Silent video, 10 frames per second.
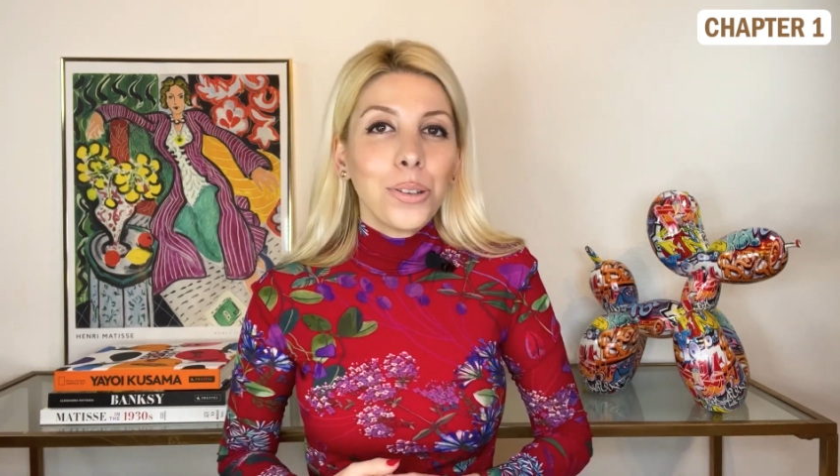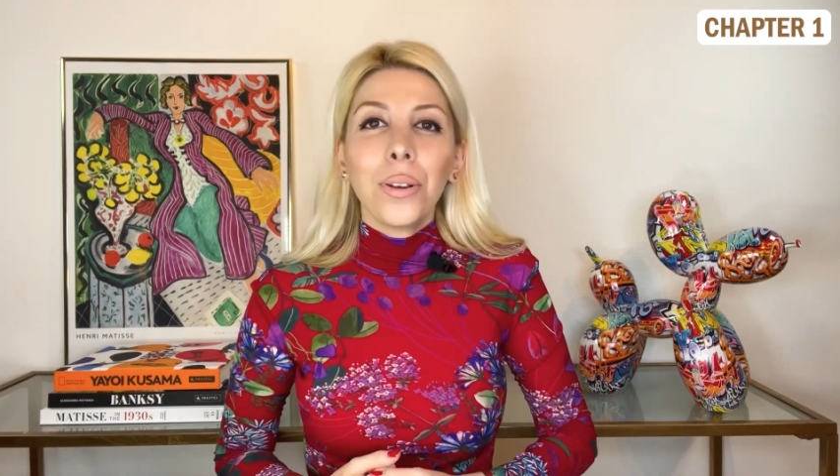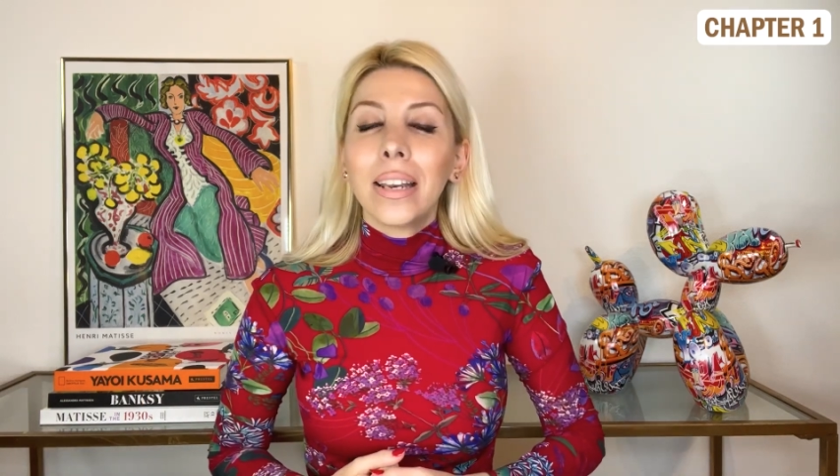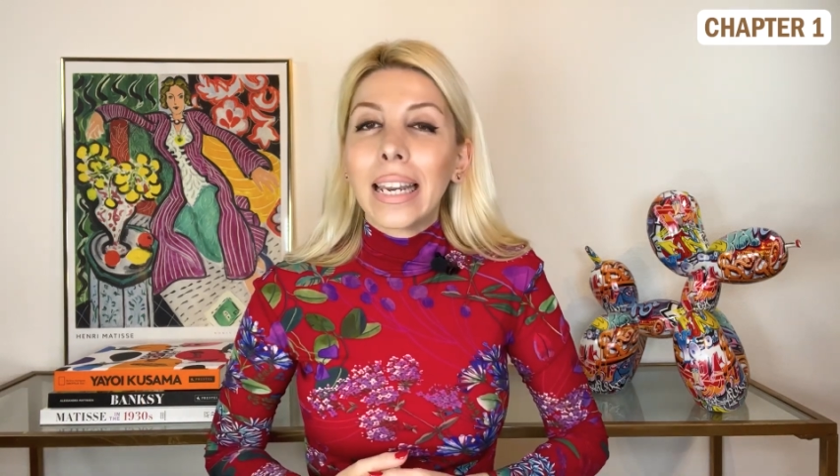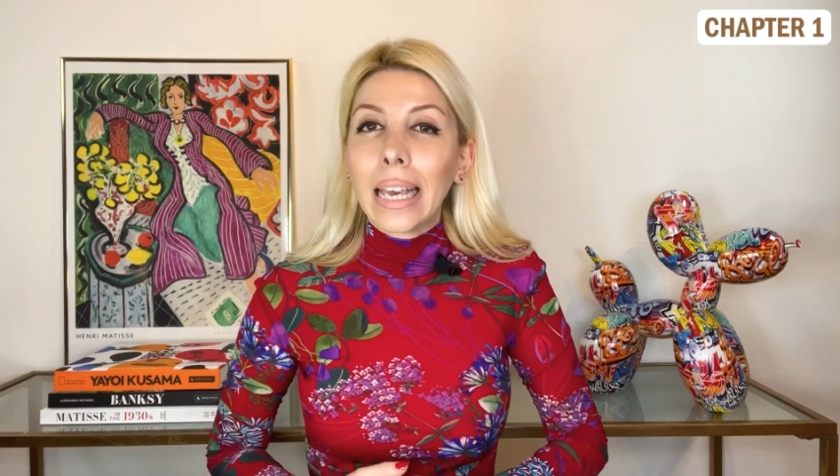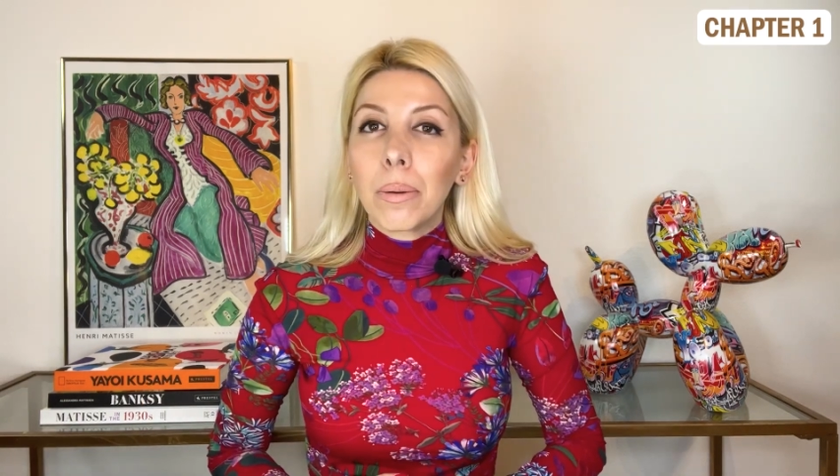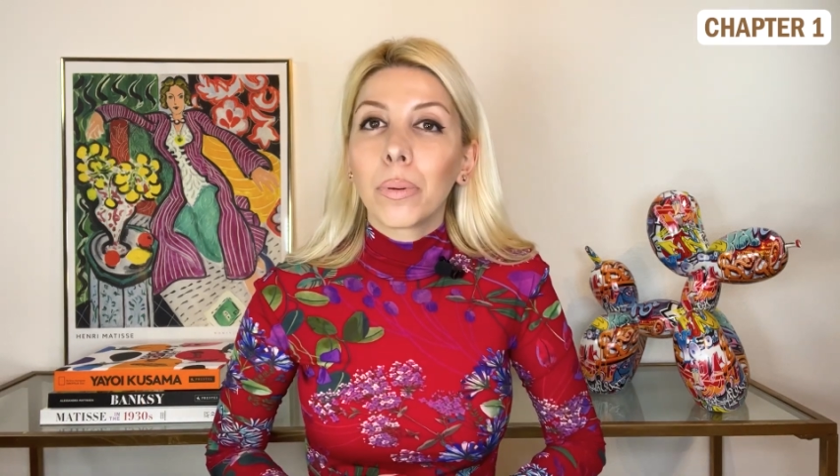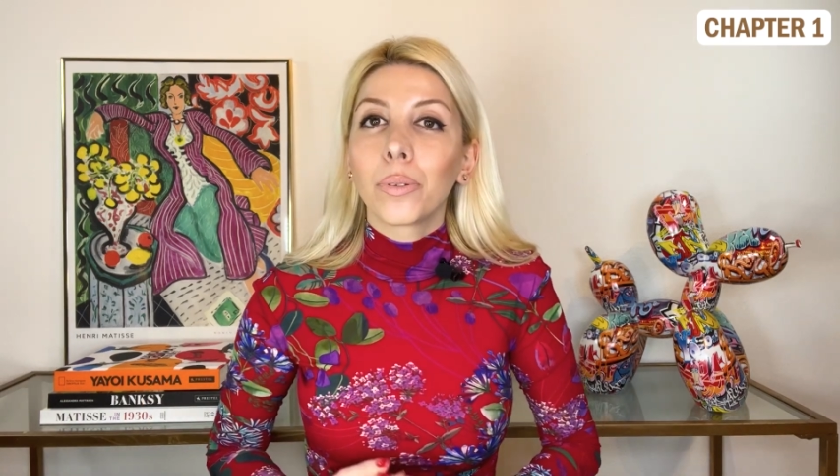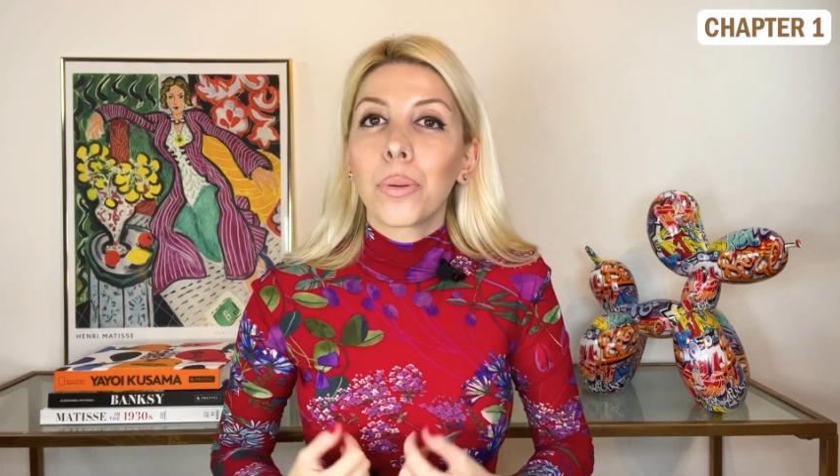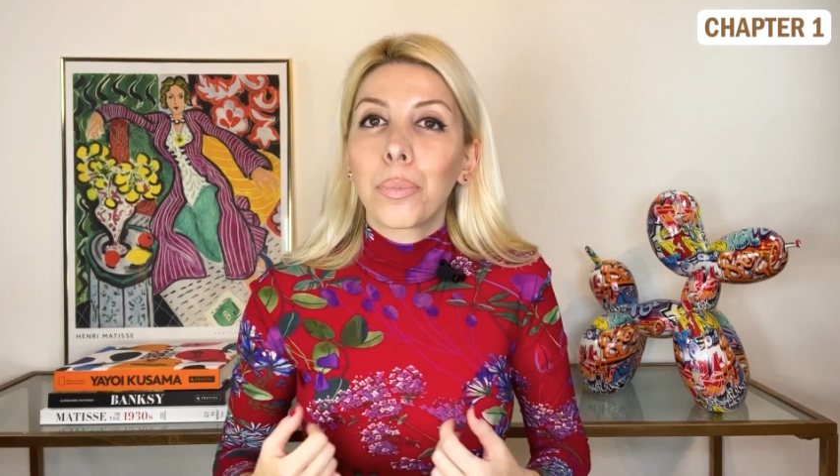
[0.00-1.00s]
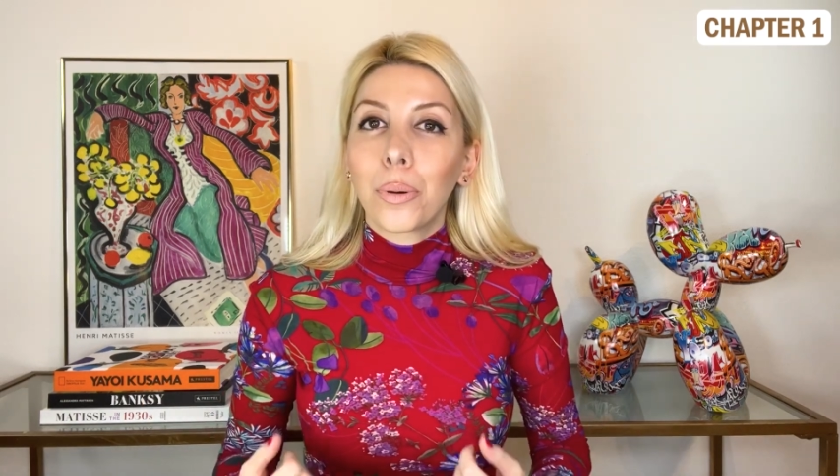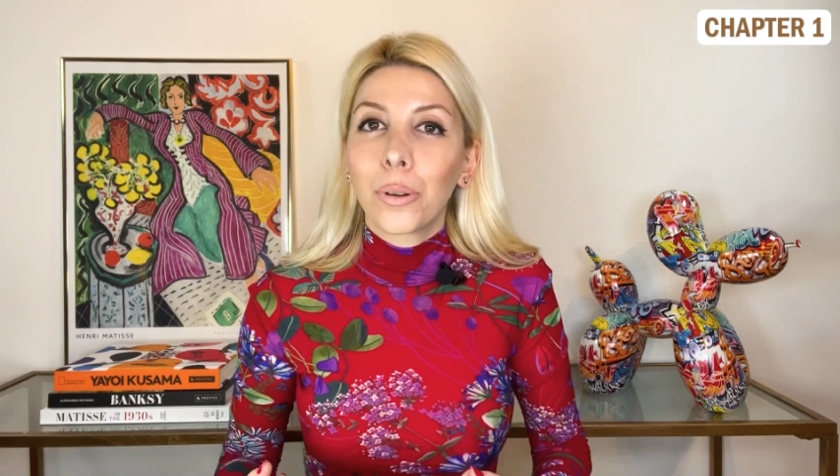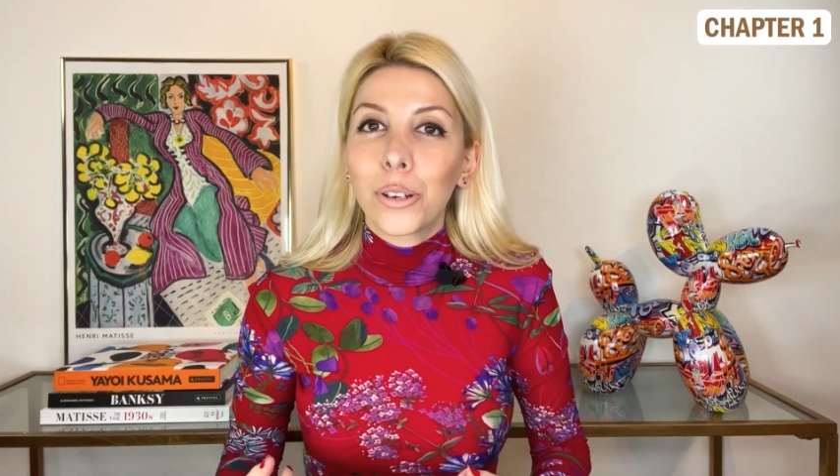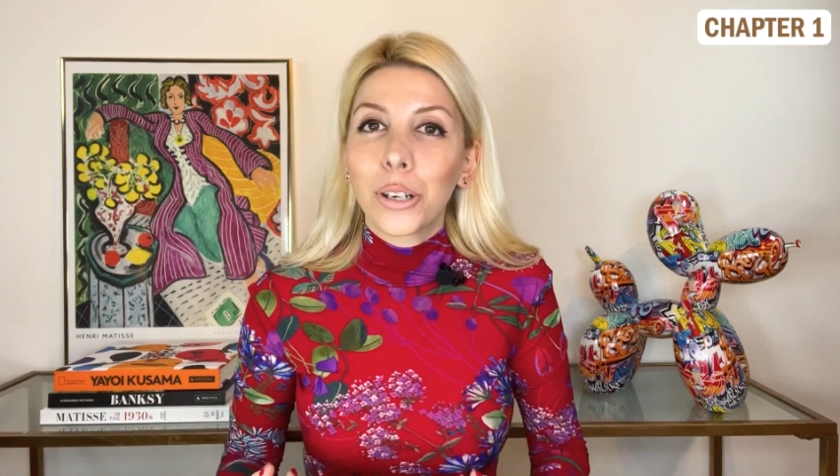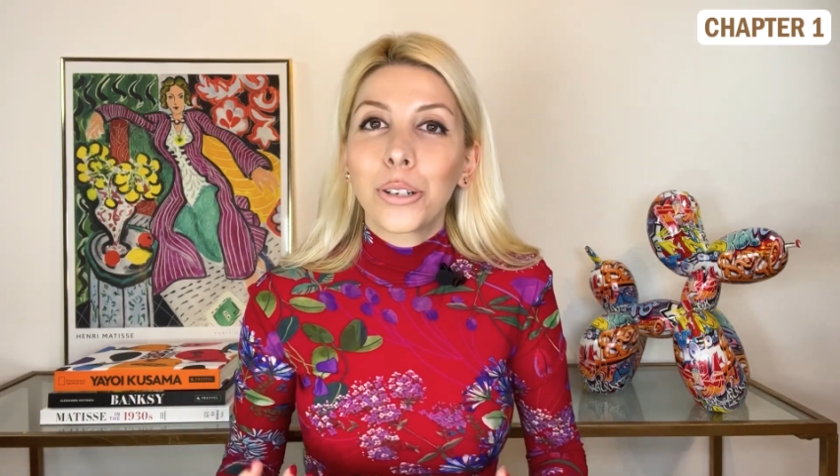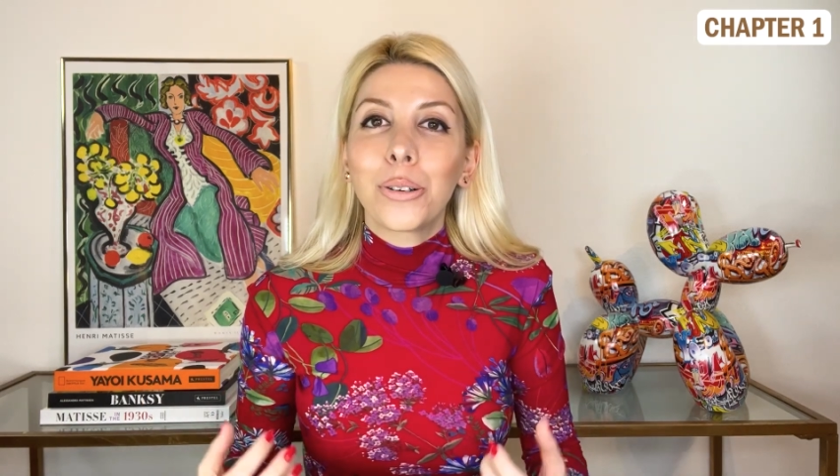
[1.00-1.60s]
enable the project to